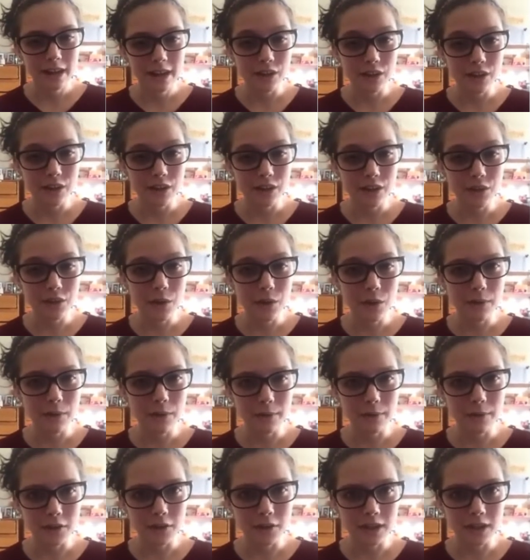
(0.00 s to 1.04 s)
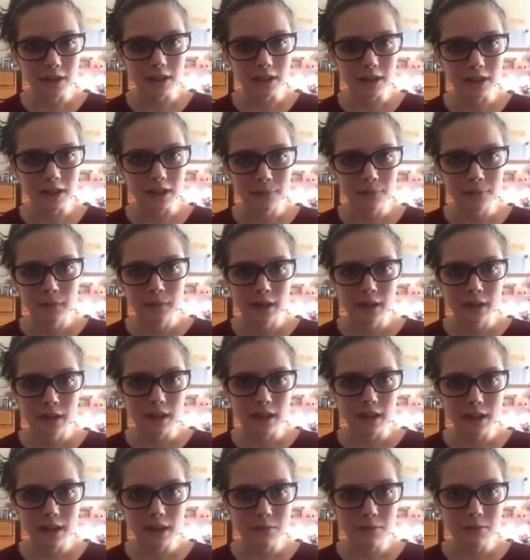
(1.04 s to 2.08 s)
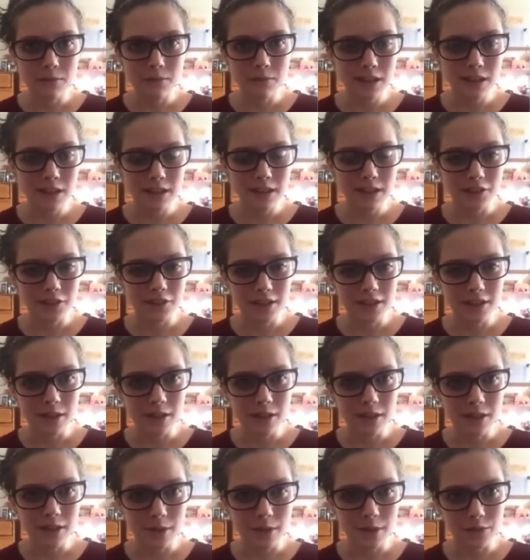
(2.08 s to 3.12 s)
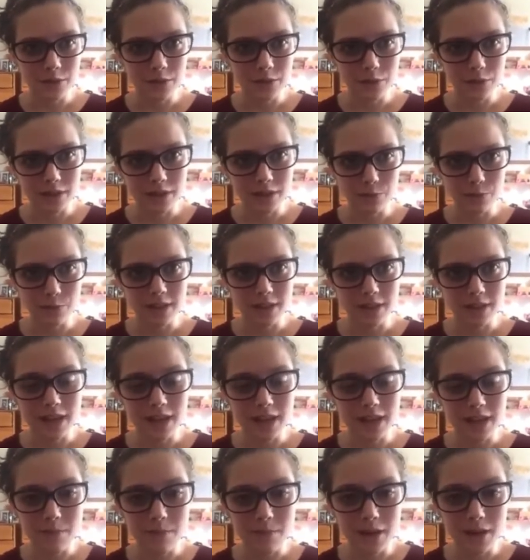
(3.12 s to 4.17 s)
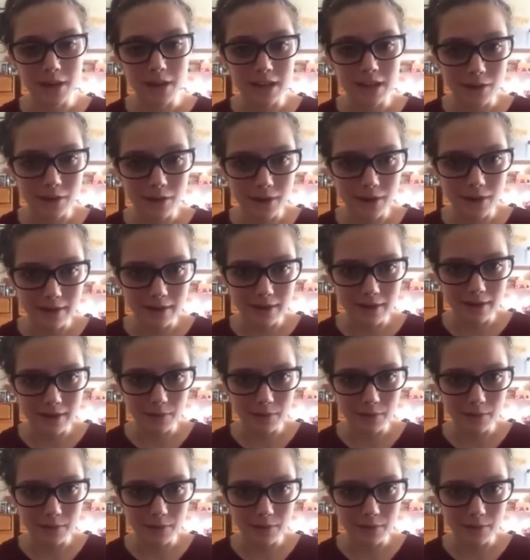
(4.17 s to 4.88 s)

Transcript: It's so refreshing, and I completely understand why tourists want to come here to get away